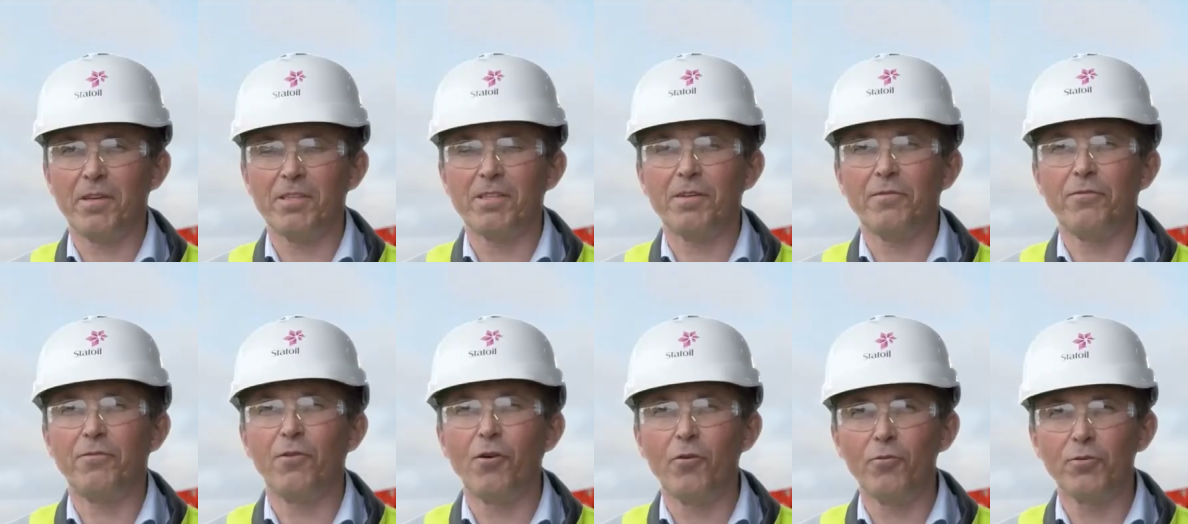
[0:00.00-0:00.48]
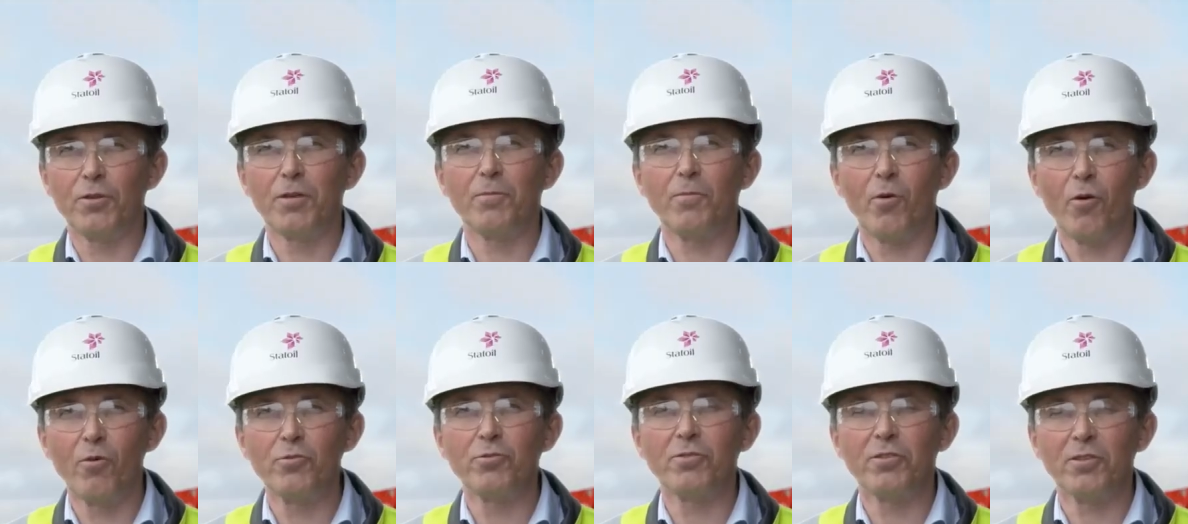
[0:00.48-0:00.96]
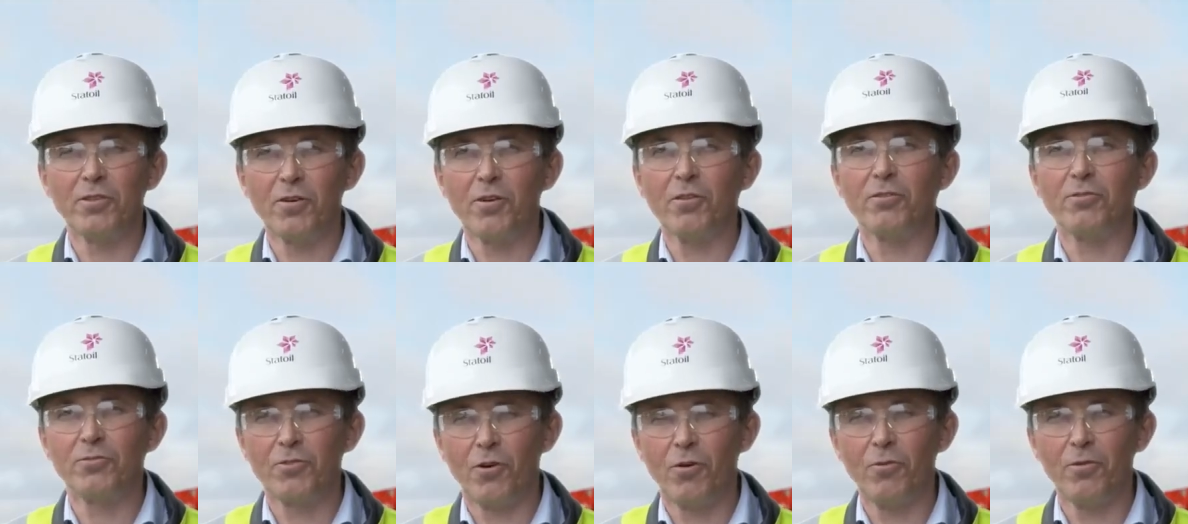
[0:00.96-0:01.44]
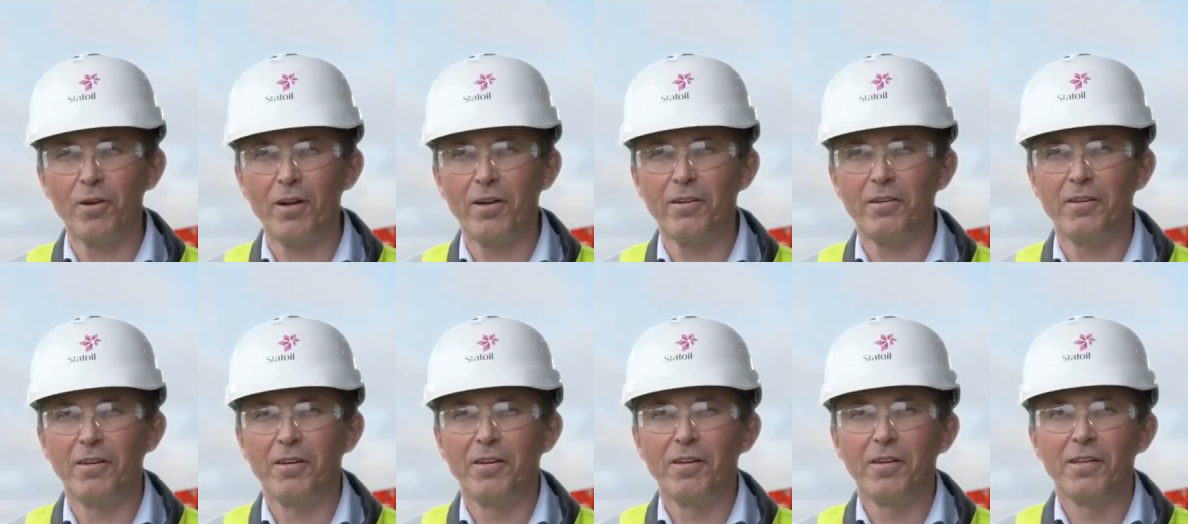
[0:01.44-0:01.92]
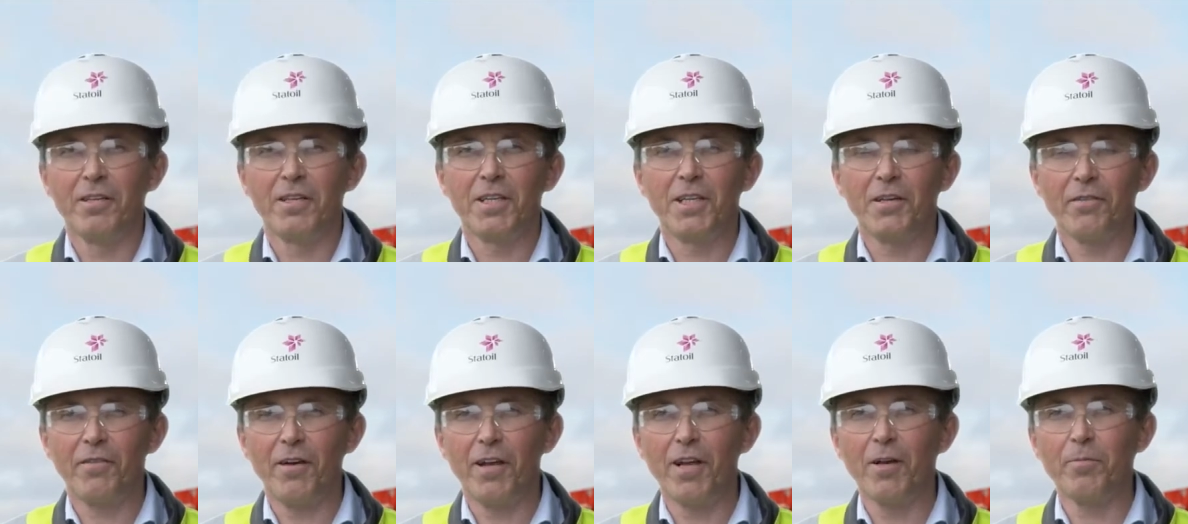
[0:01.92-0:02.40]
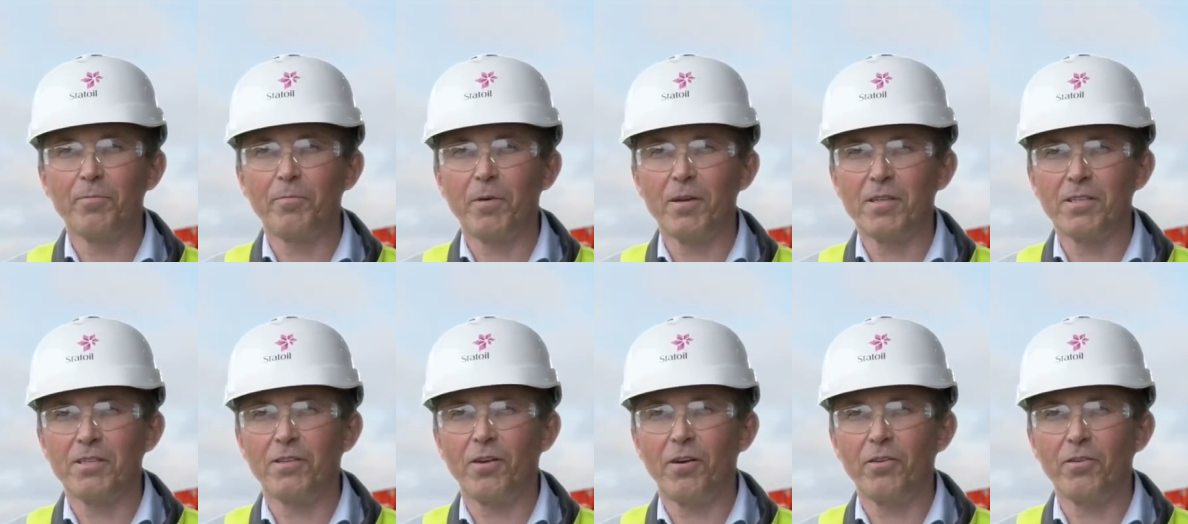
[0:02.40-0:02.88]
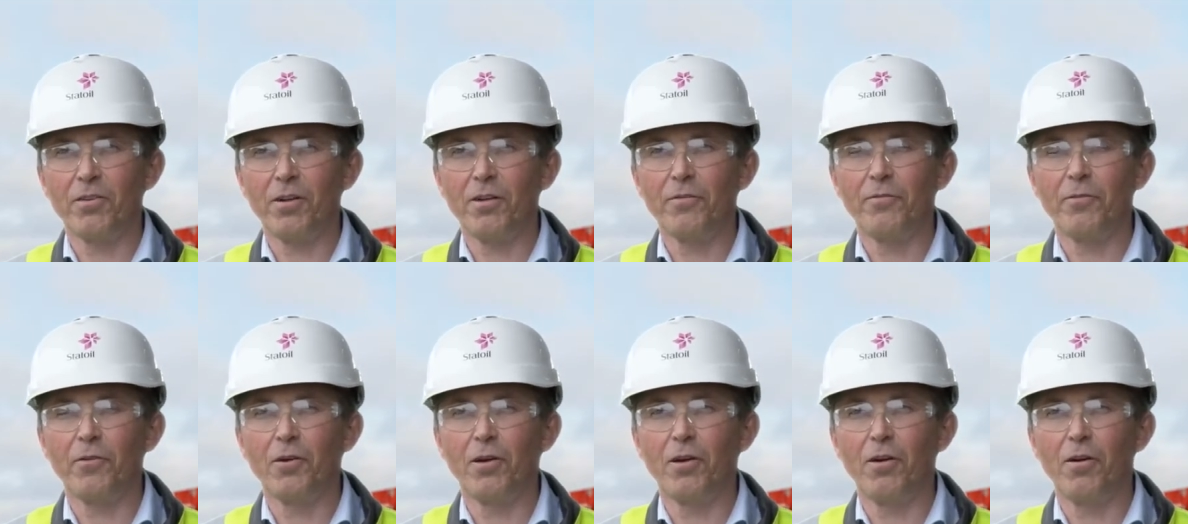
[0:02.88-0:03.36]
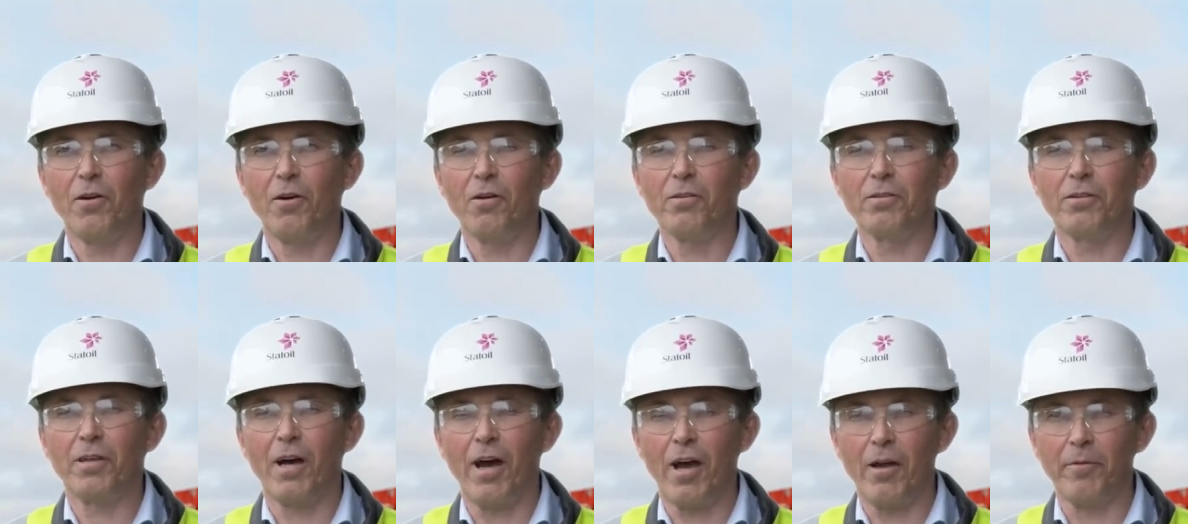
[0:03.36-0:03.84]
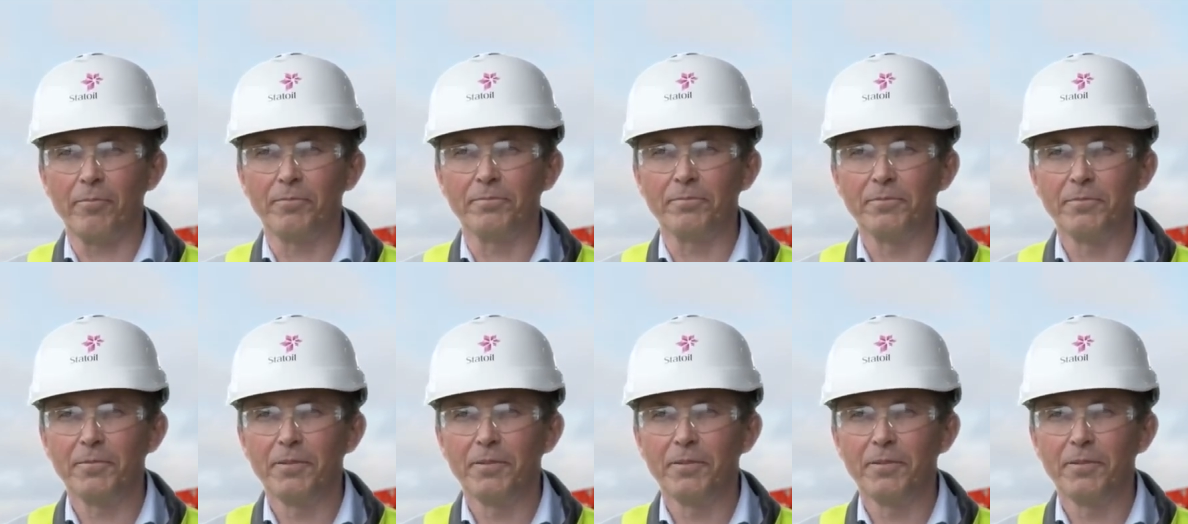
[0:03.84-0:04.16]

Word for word: is the floater motion controller developed by Statoil for a long time.